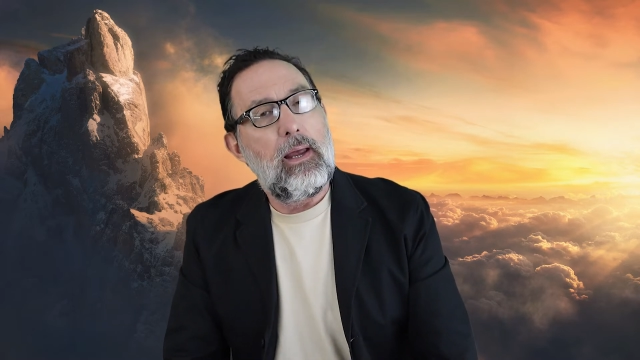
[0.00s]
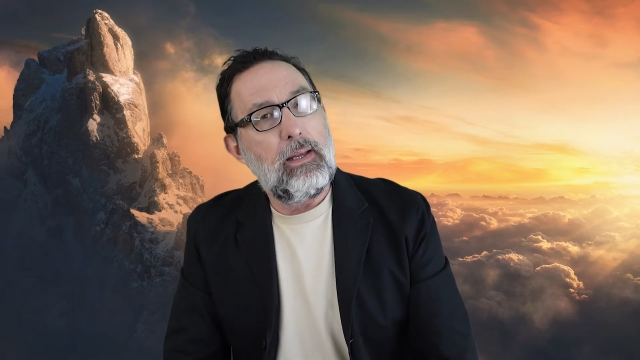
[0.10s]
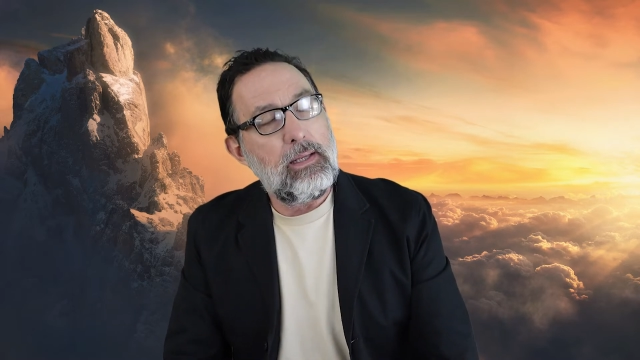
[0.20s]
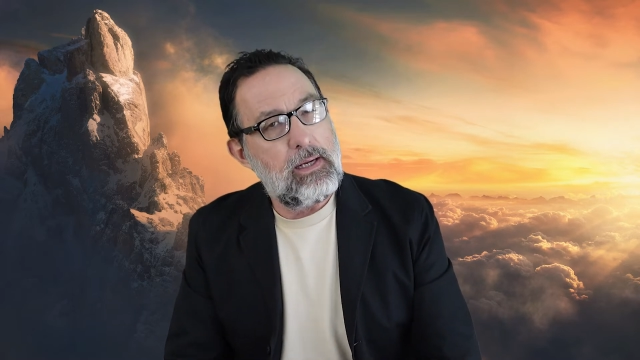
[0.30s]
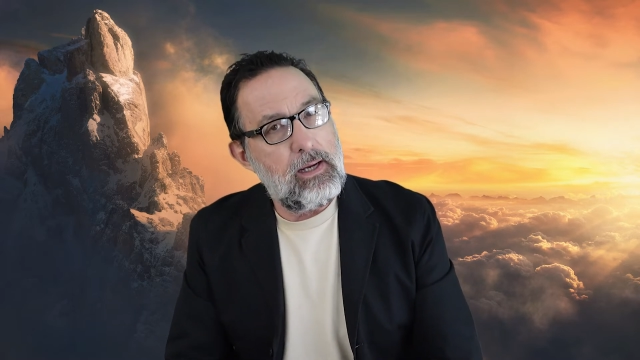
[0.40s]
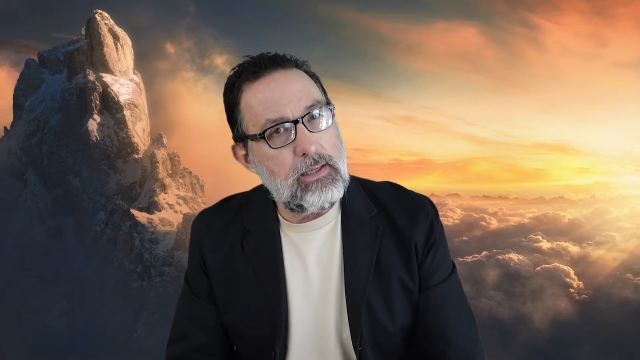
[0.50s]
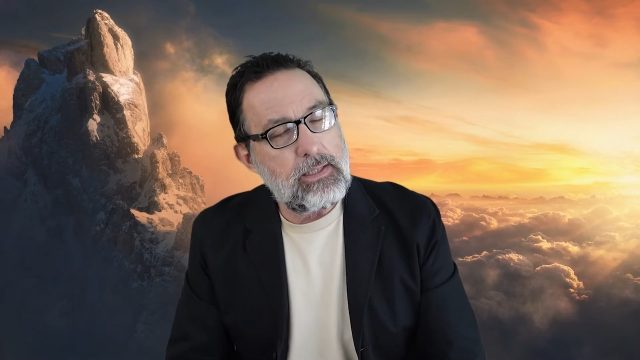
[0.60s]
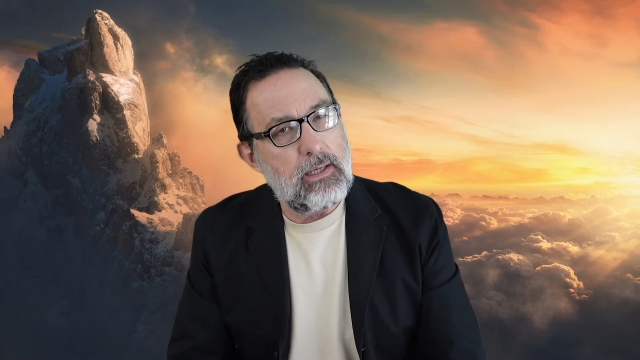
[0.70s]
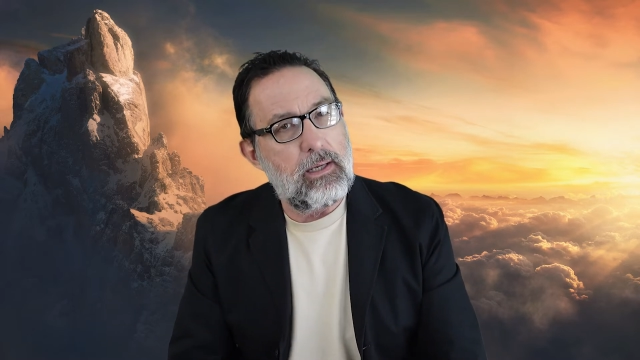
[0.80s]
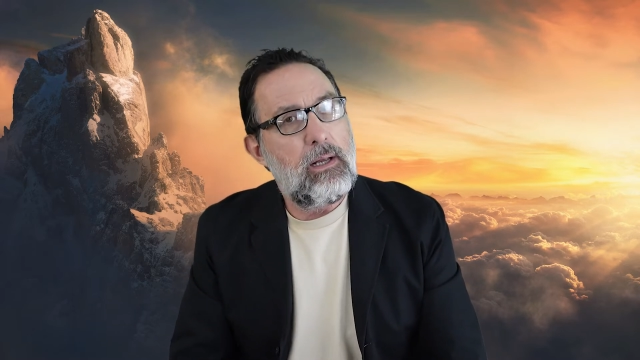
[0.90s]
and
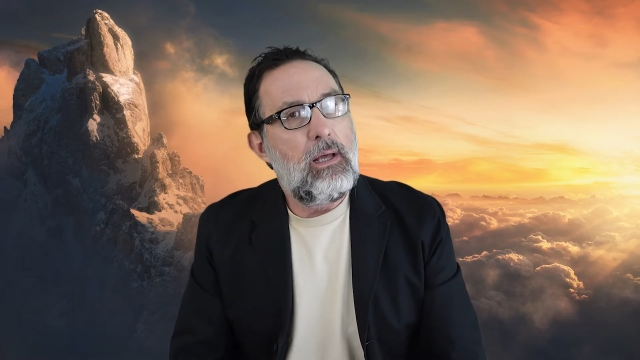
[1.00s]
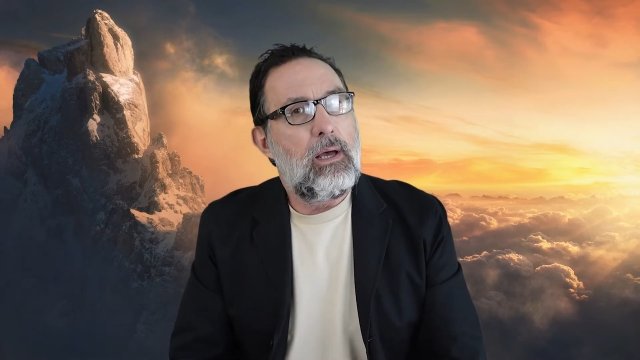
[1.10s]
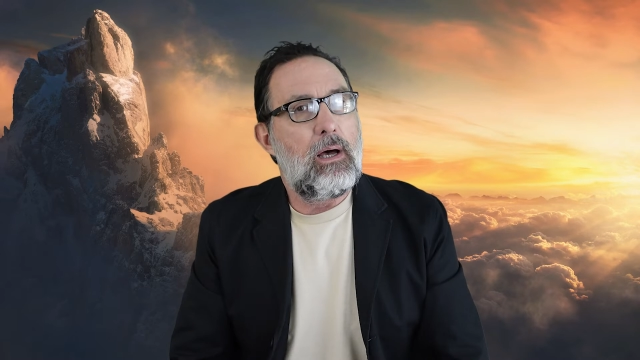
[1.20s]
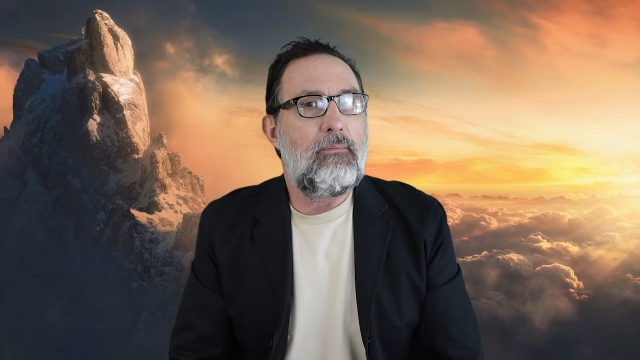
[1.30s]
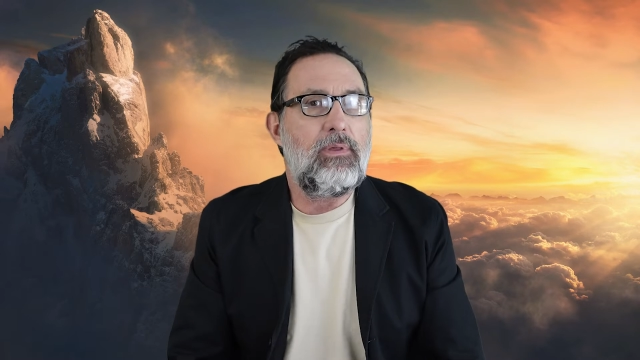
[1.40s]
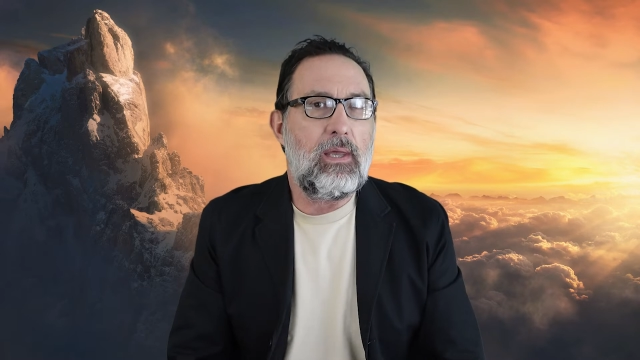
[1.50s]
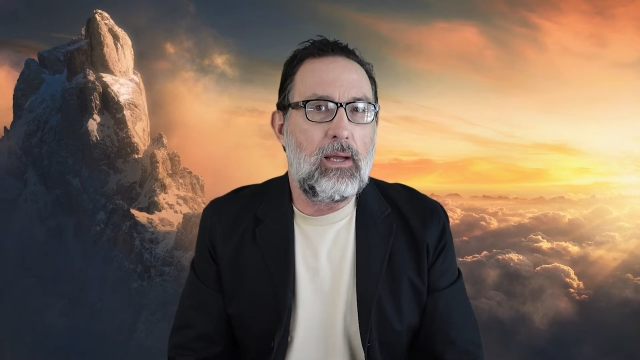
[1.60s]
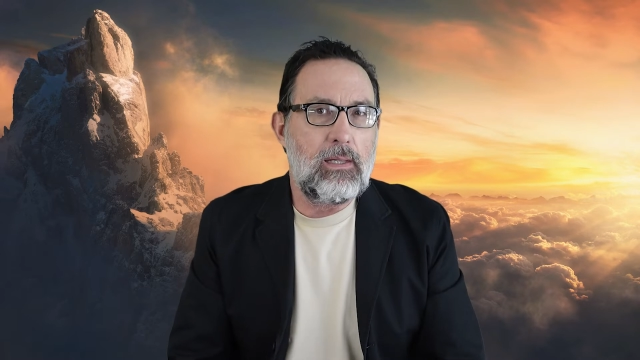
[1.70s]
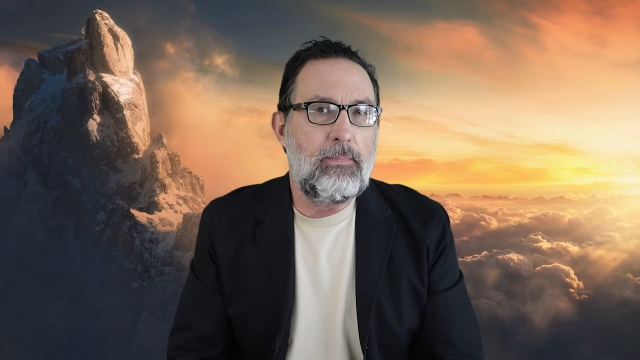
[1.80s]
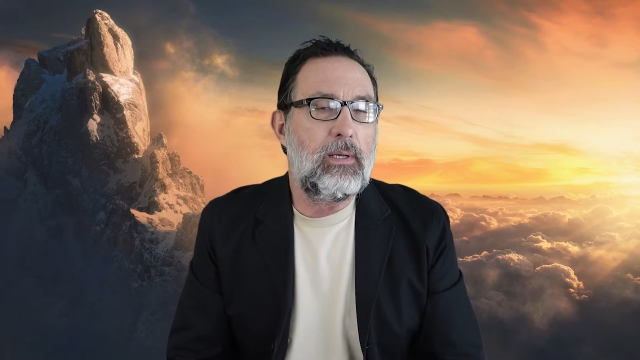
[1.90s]
content of the
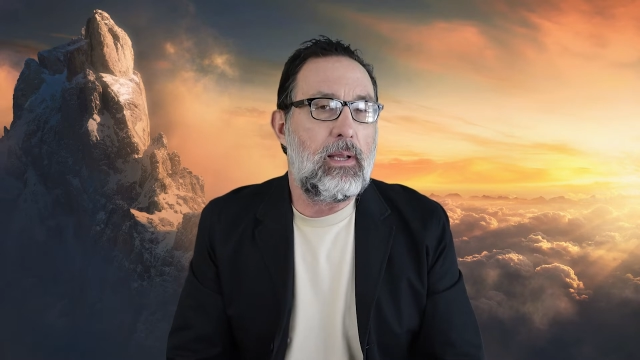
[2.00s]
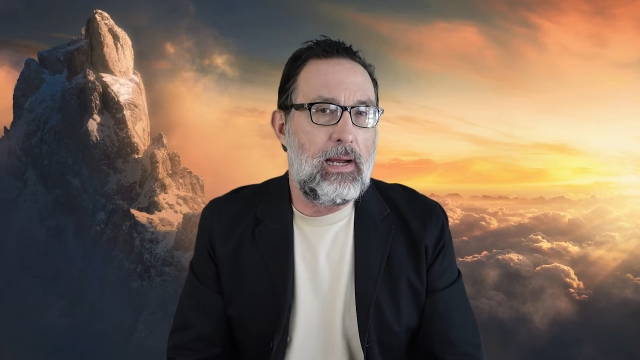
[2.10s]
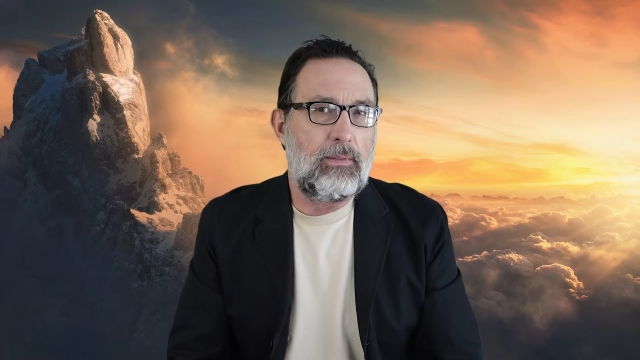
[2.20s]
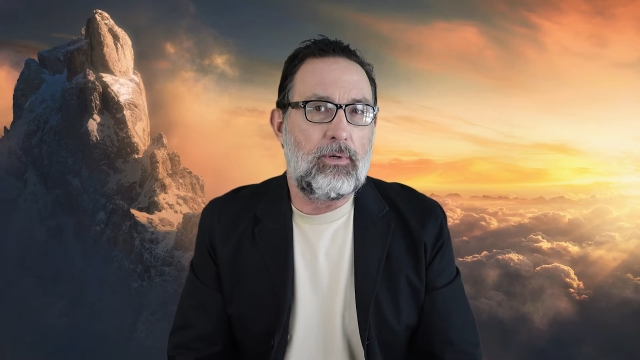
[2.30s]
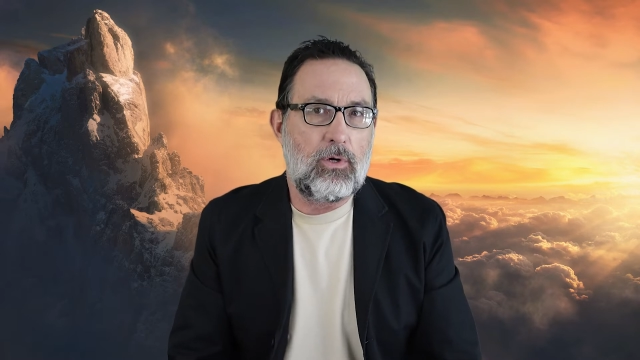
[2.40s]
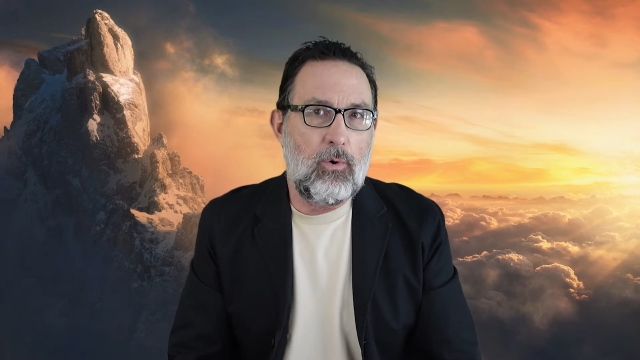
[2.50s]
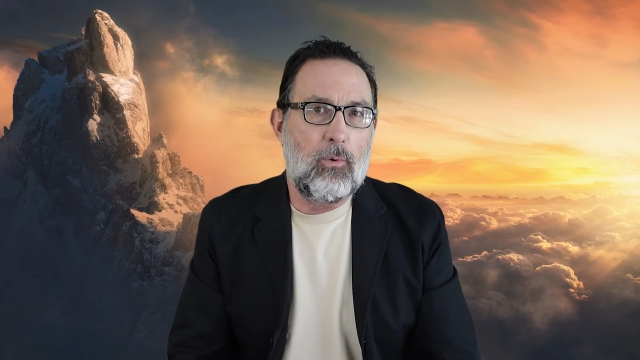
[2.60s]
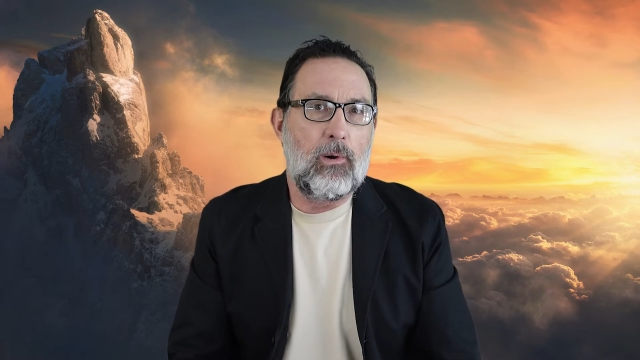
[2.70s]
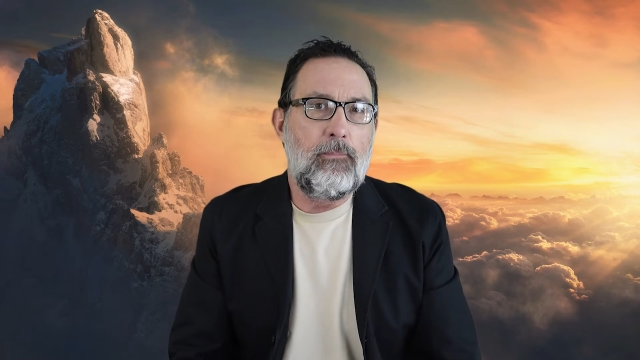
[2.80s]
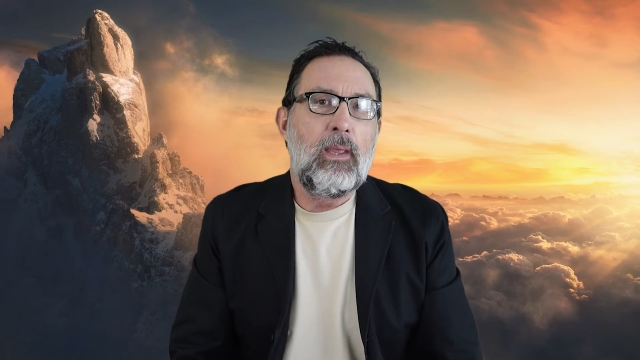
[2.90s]
element at their
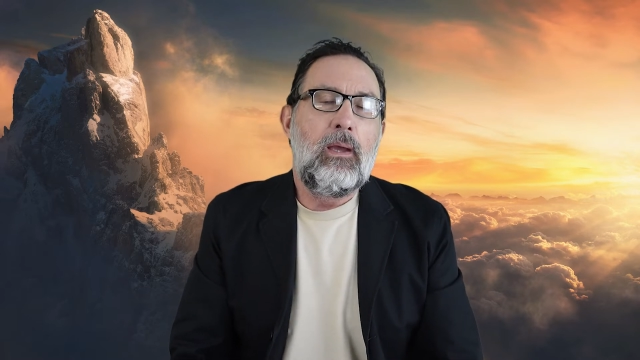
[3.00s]
core.